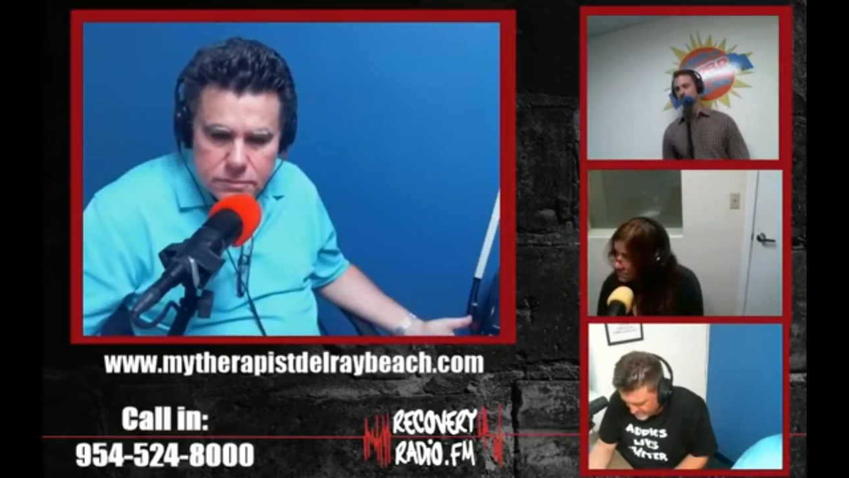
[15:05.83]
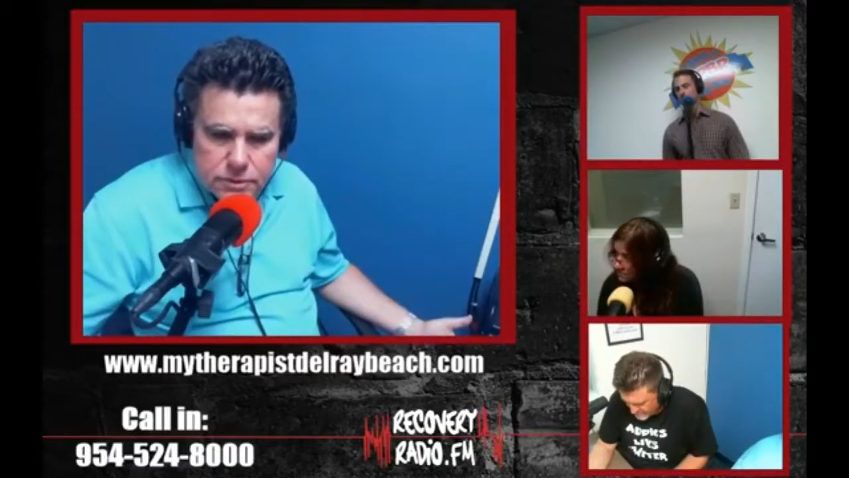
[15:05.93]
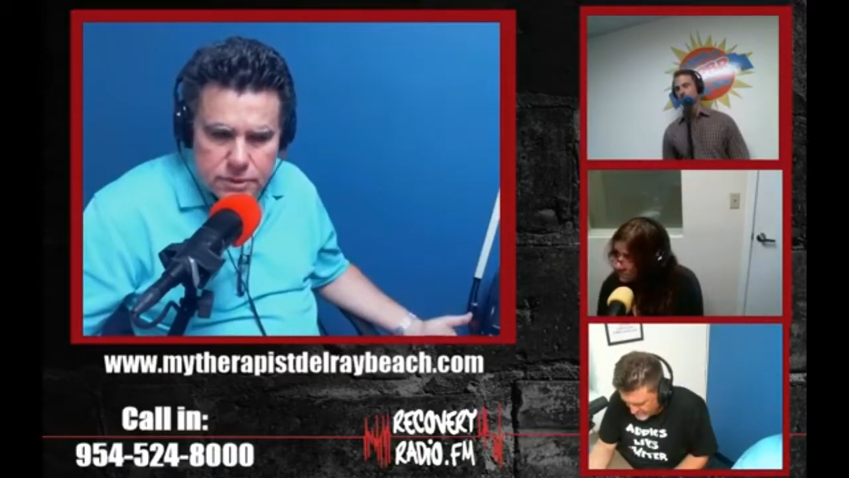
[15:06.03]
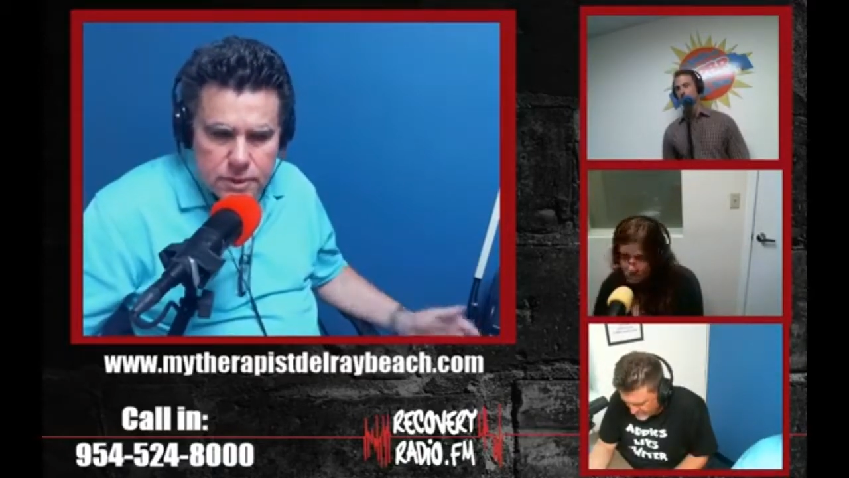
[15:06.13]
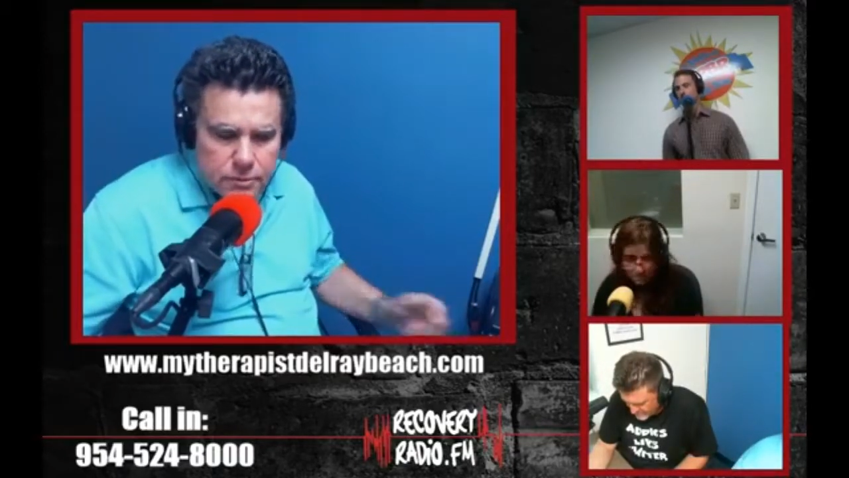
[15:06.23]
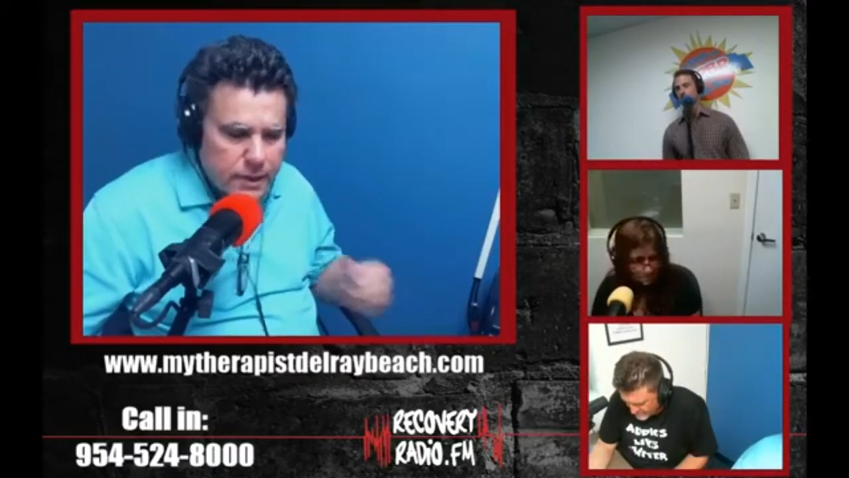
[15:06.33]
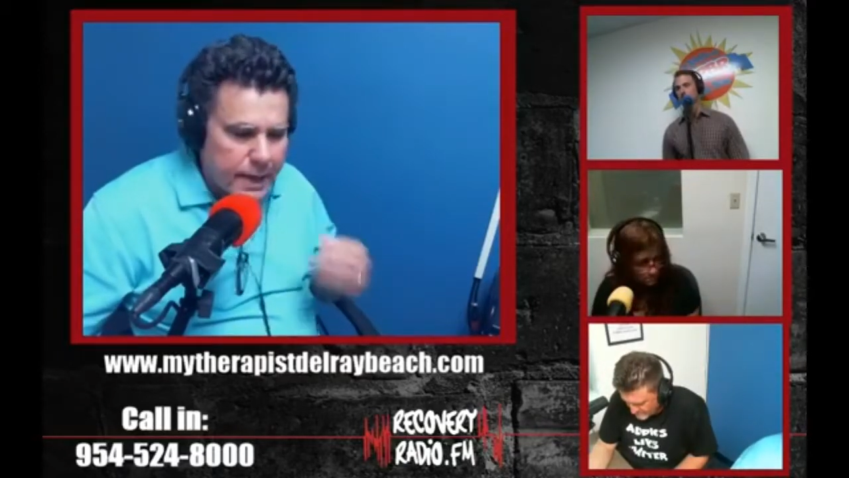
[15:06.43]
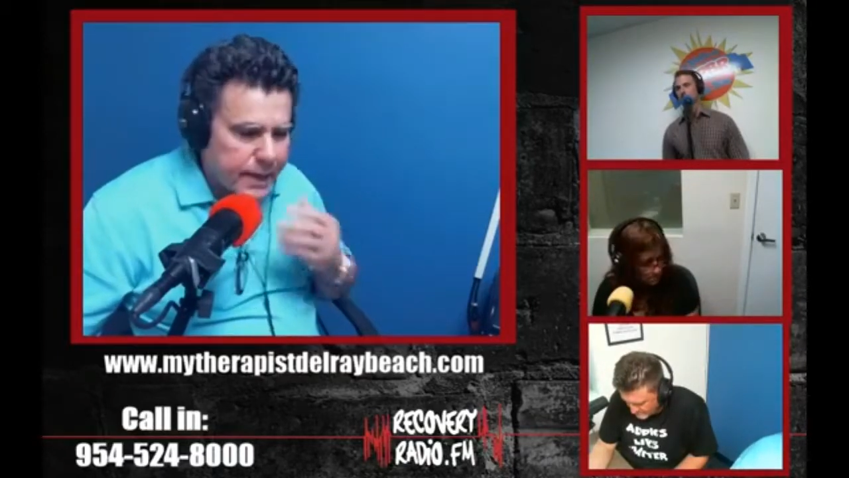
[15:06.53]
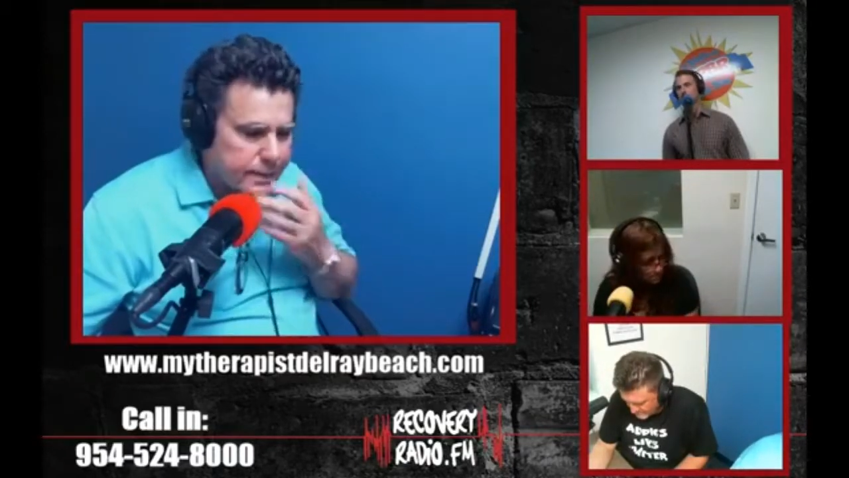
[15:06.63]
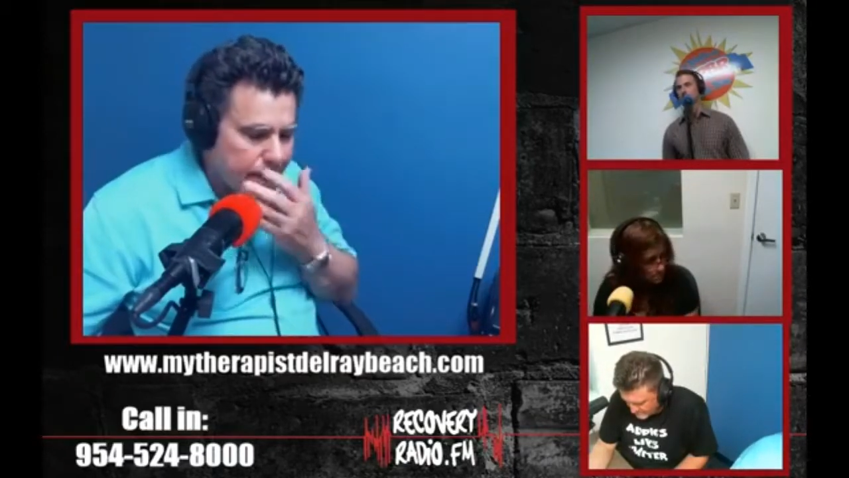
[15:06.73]

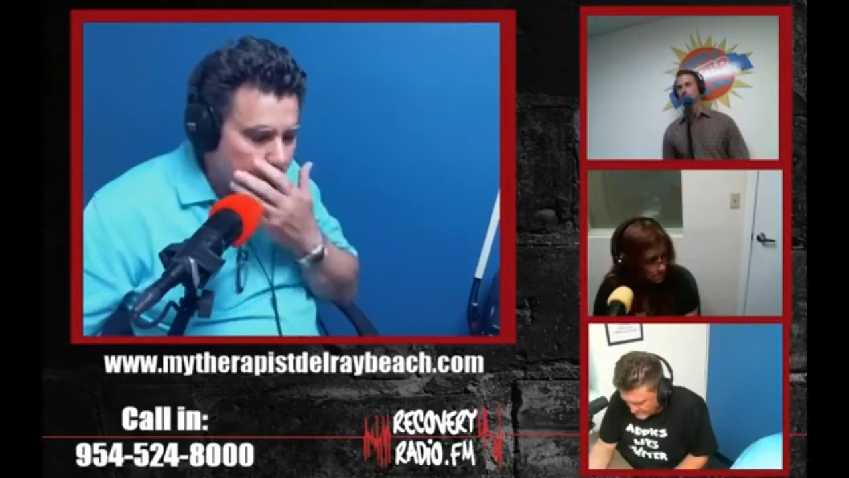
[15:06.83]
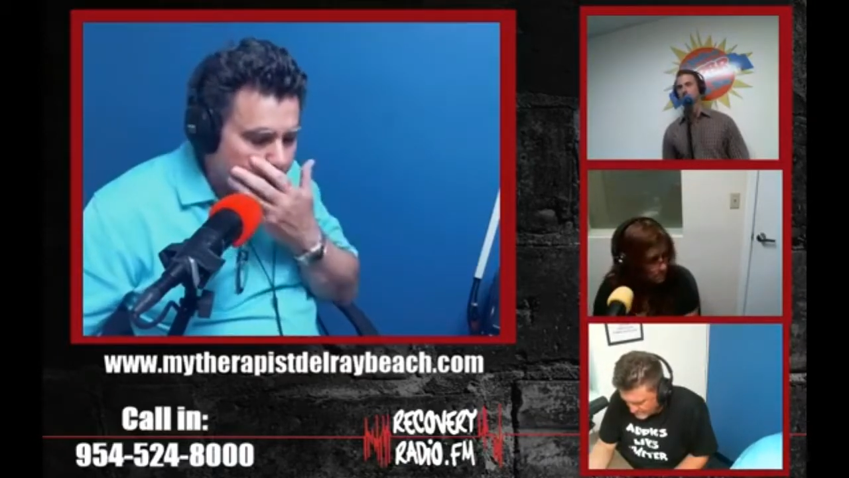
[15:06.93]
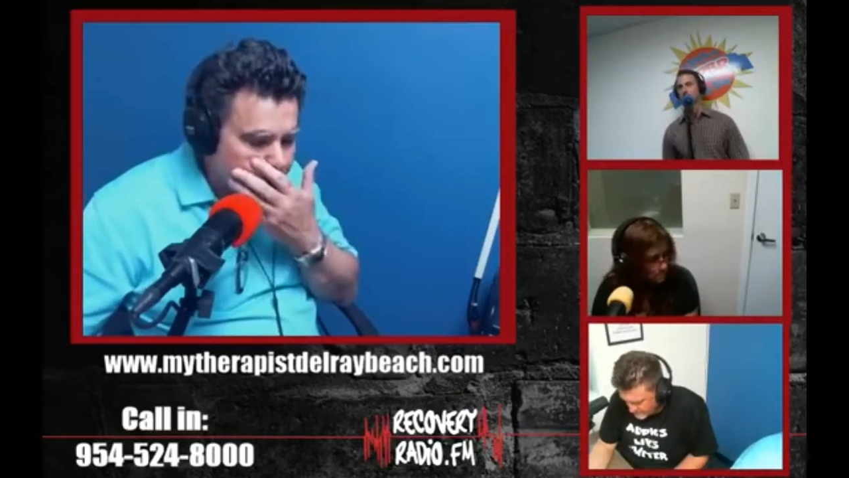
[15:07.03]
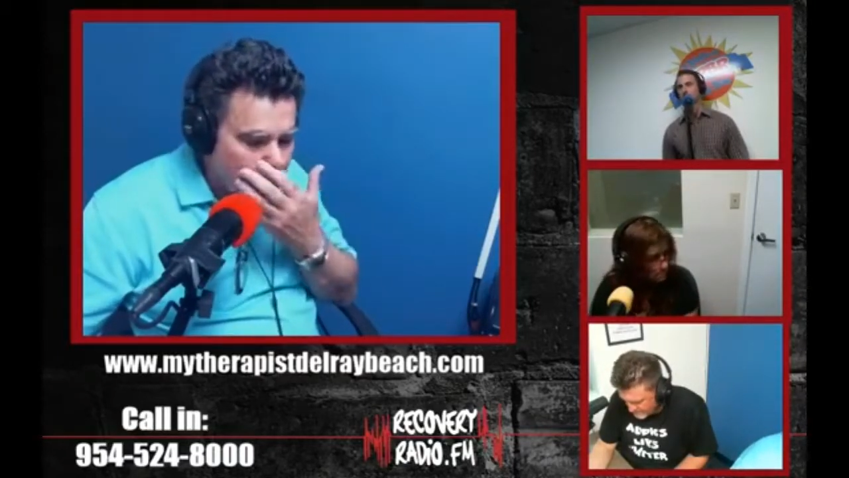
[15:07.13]
And at what